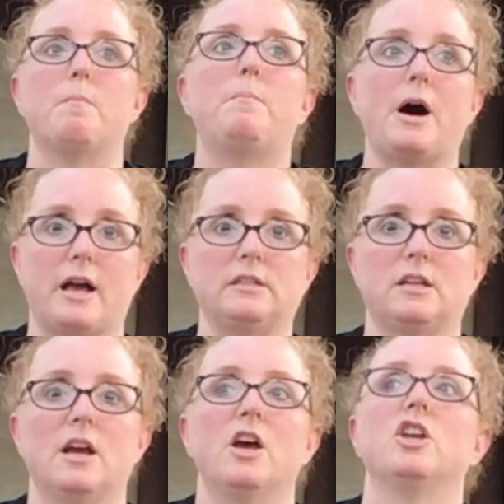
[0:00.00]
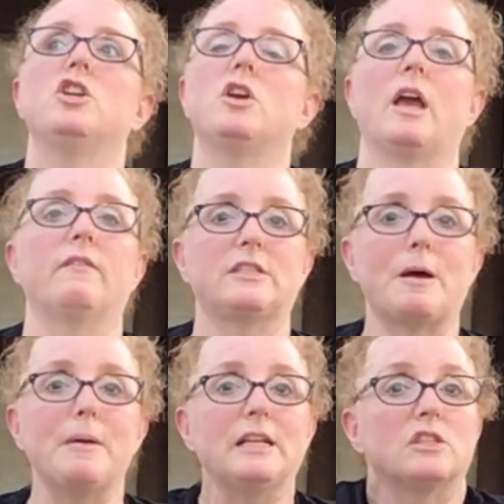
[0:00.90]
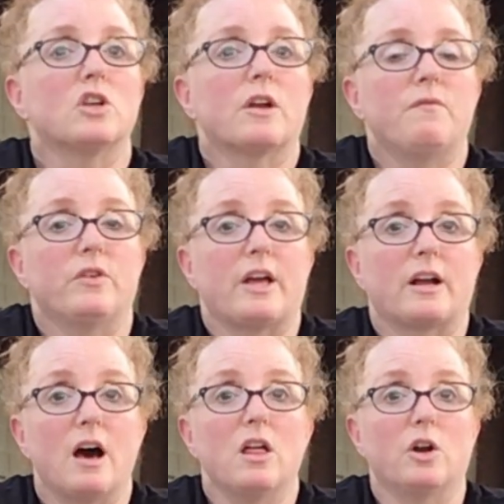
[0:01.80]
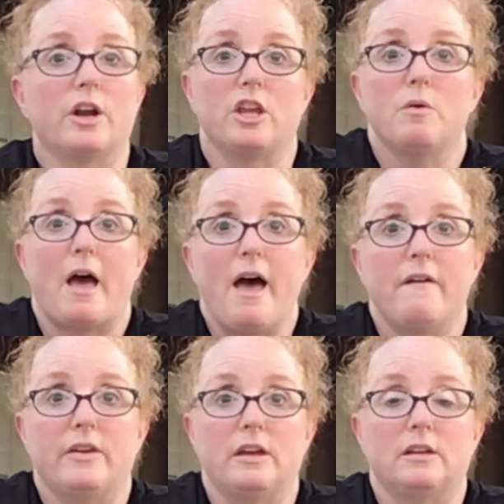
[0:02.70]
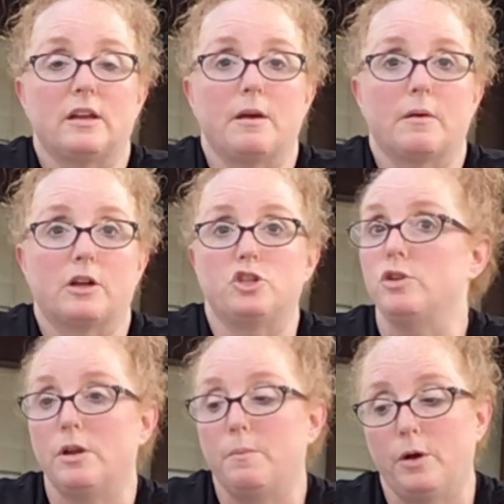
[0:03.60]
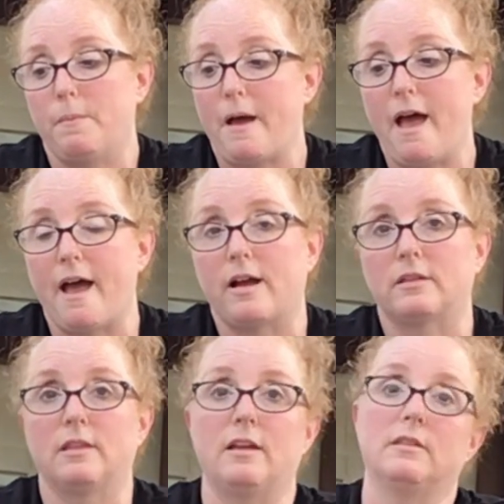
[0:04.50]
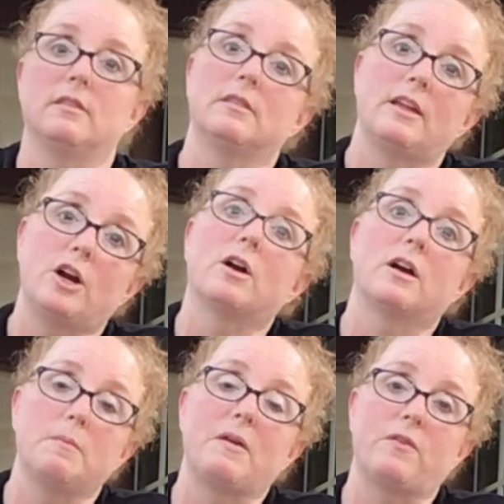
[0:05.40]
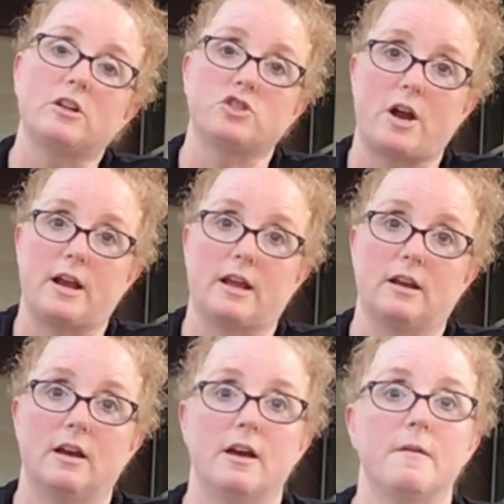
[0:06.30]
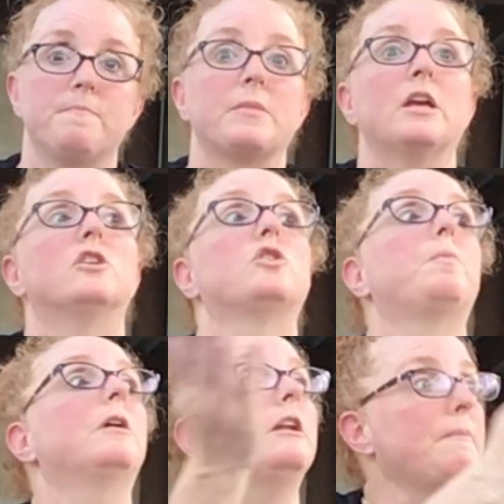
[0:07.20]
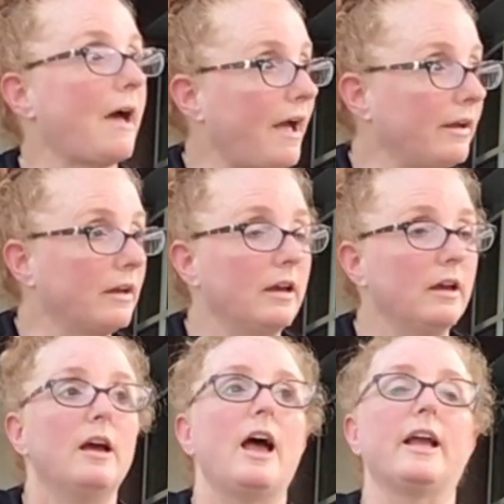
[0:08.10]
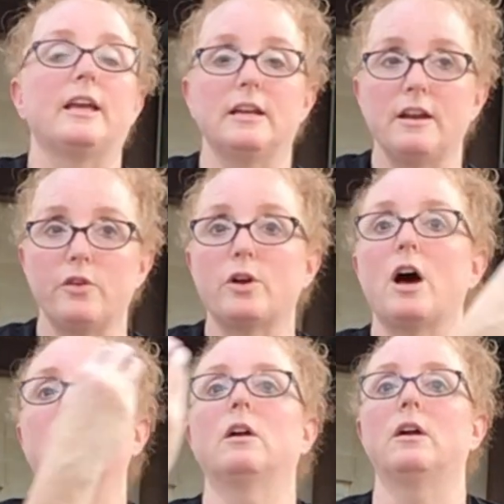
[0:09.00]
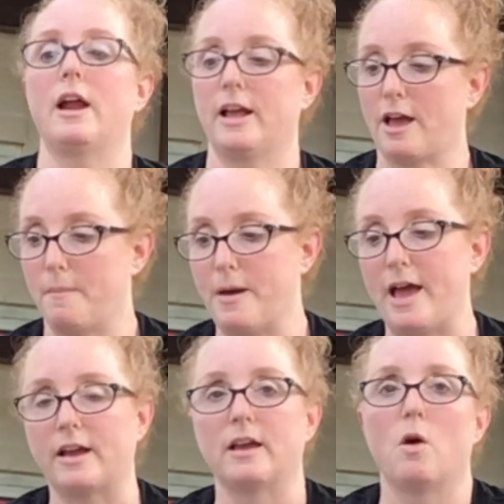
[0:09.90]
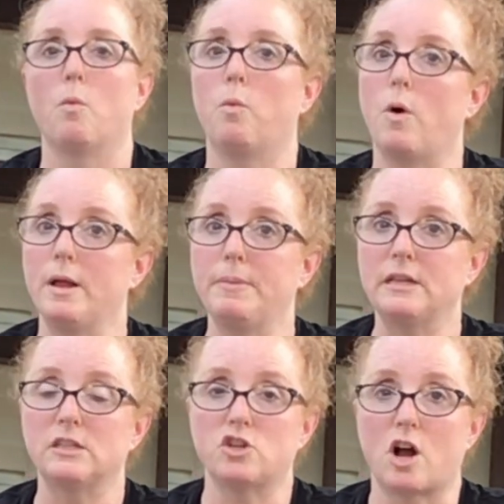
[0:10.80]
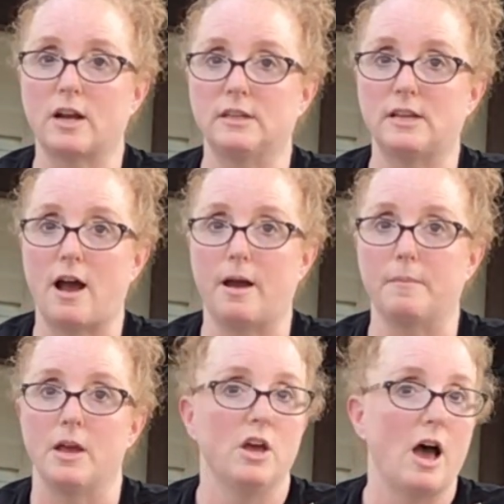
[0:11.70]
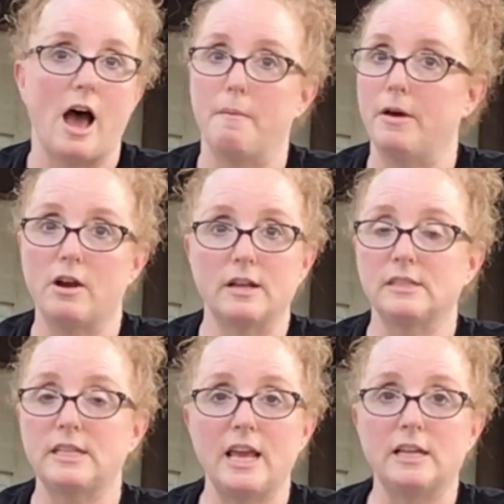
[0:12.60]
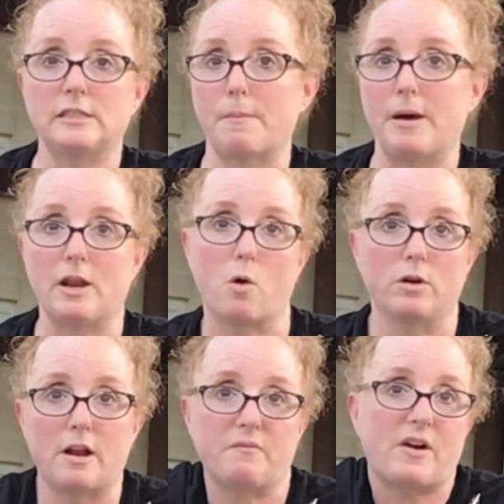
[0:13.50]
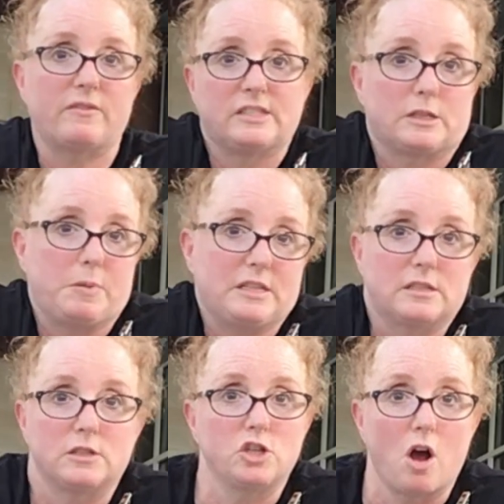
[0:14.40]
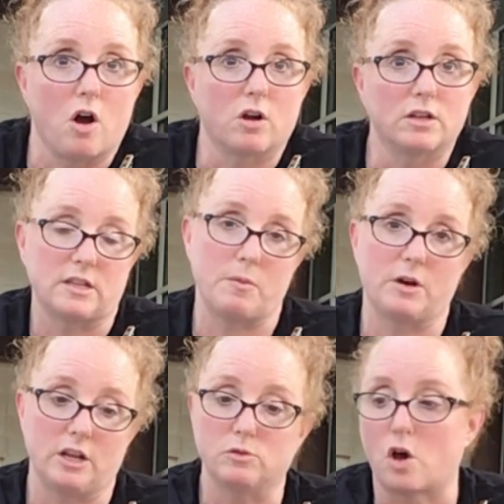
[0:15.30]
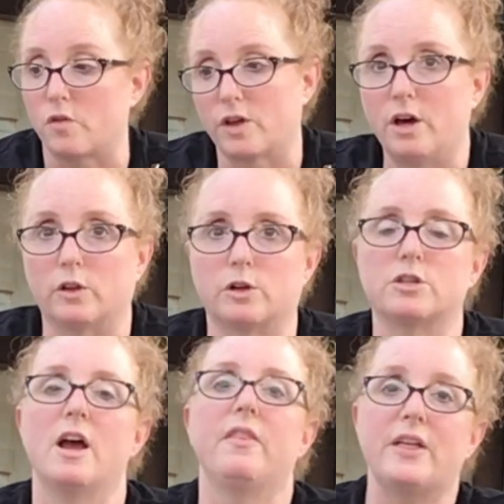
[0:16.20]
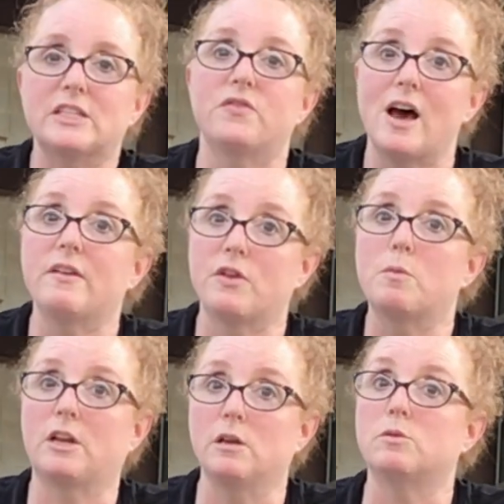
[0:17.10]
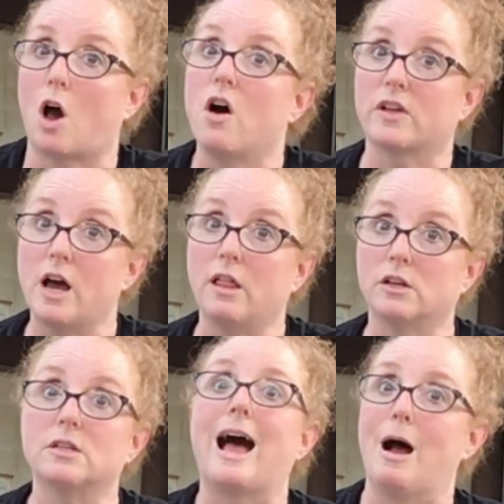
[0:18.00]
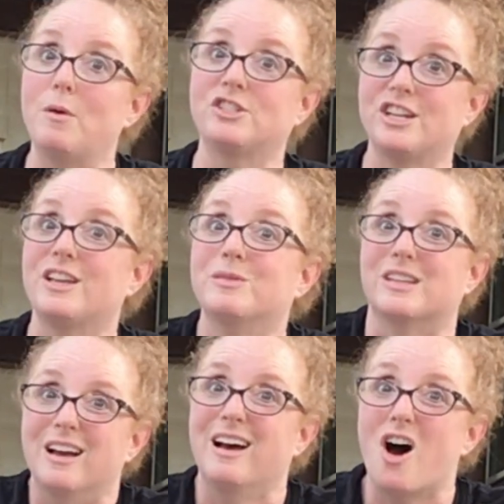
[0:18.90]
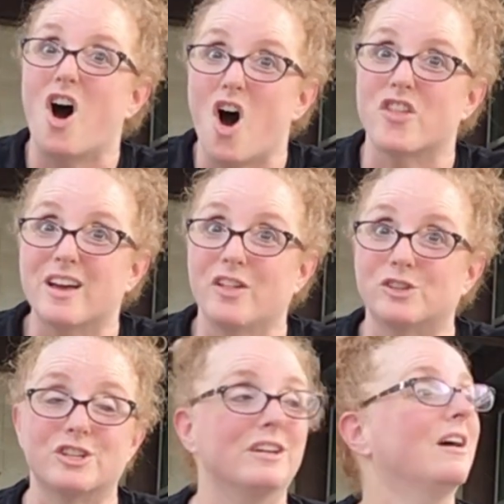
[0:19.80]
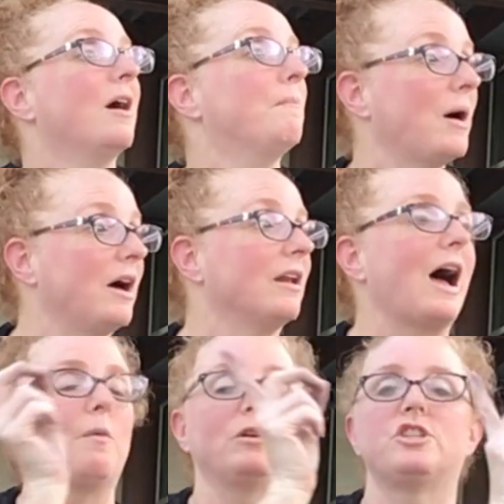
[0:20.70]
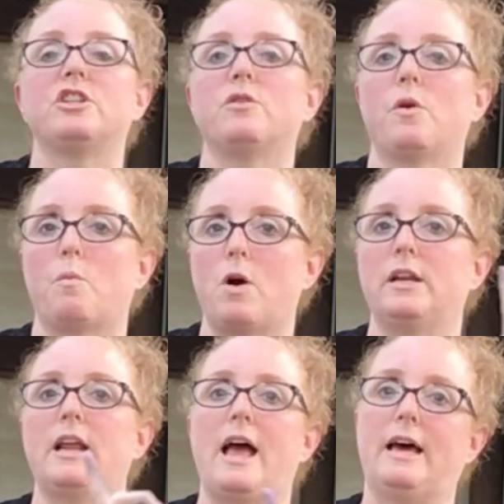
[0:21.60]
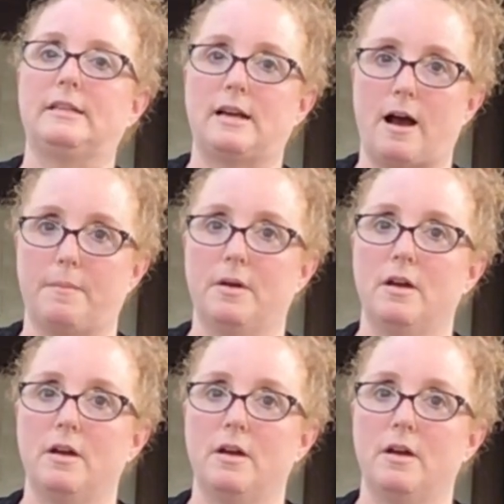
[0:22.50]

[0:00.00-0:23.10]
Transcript: But if somebody's looking for that color and you have it because you didn't put it back, then they're gonna be frustrated. So put it back and get another color and come back one piece of chalk at a time. I better not see somebody hoarding up 5 or 6 pieces of chalk because they want to use all the colors. That's fine if you want to use all the colors. I want you to use all the colors. But I want you to do it one at a time.